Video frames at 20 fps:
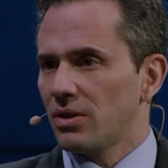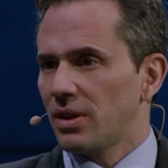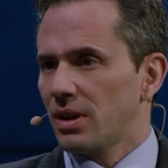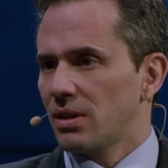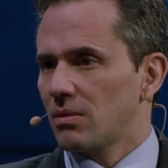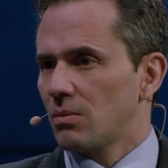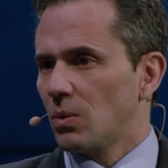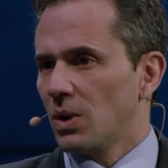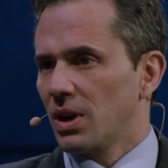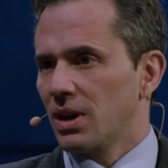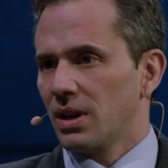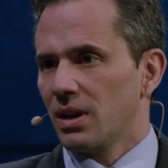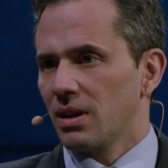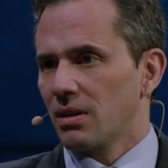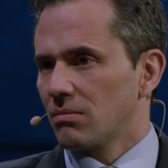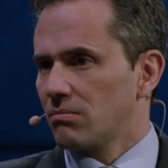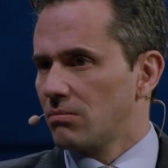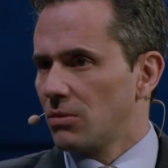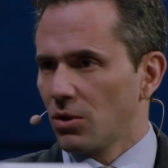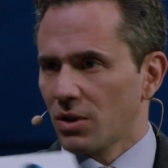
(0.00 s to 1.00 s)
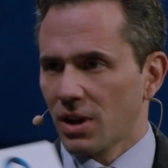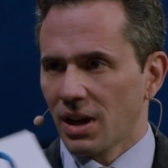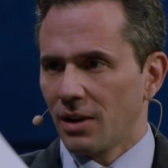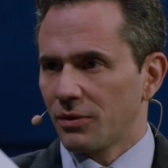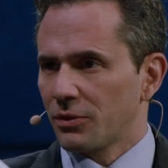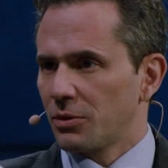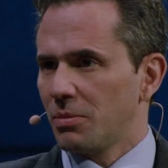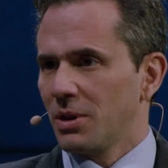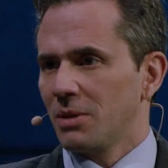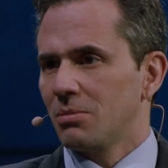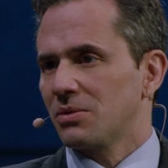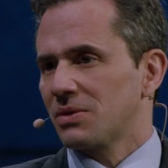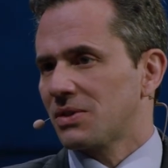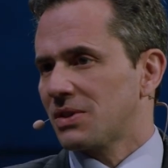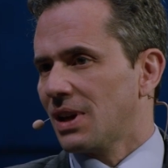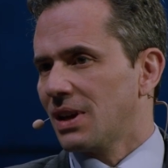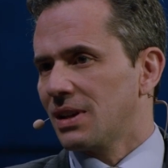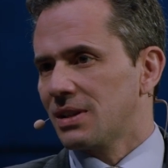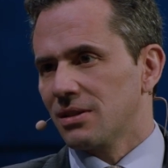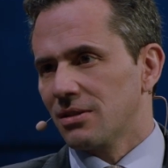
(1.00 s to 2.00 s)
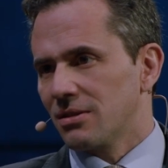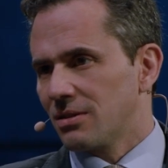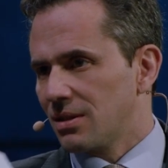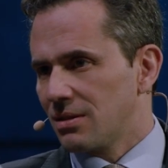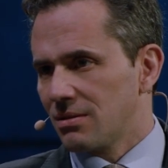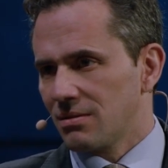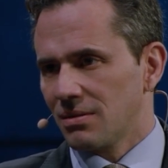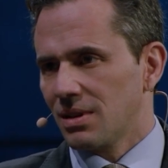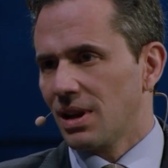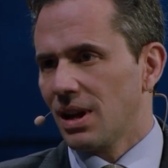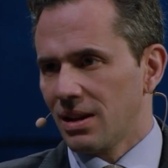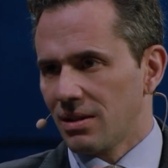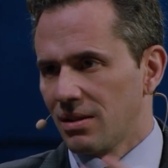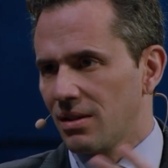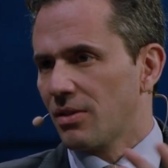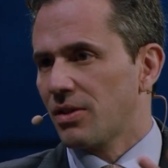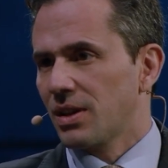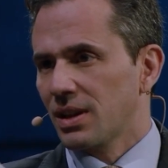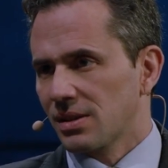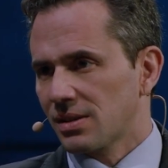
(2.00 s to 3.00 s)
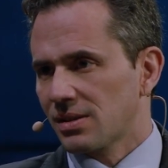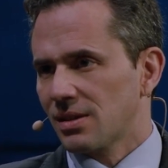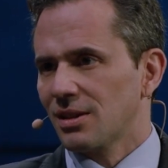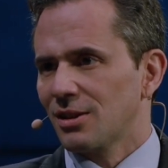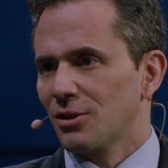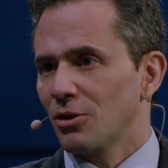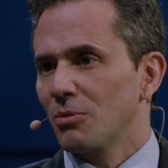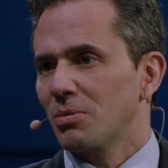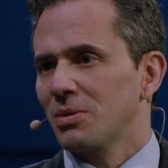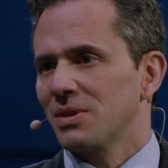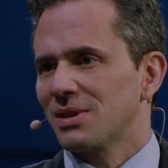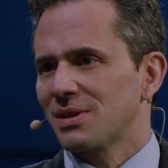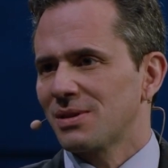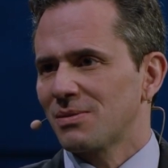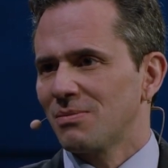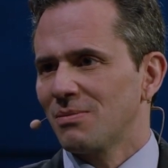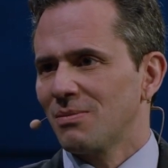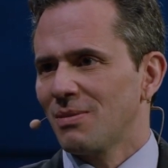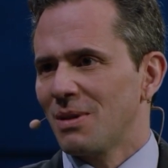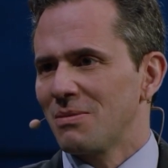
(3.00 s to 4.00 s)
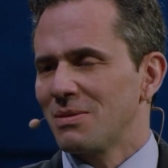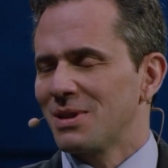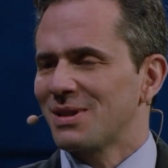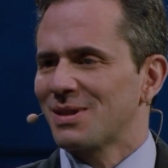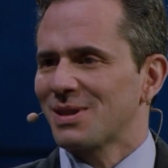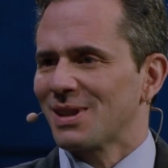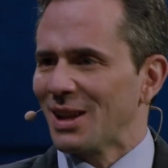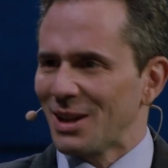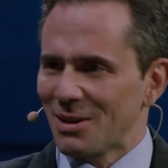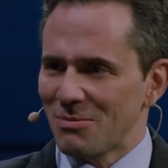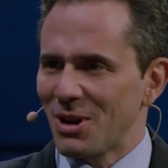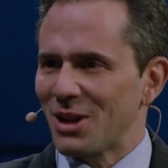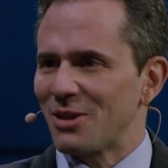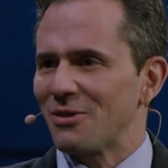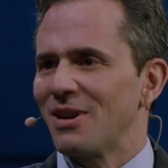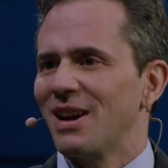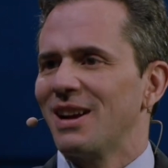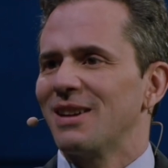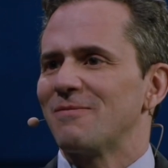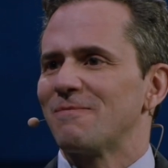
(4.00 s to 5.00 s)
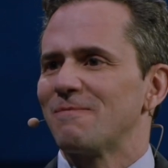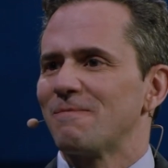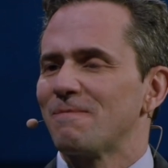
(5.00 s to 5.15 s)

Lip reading: that we're looking after people's data and the things that Europe is maybe slightly better at?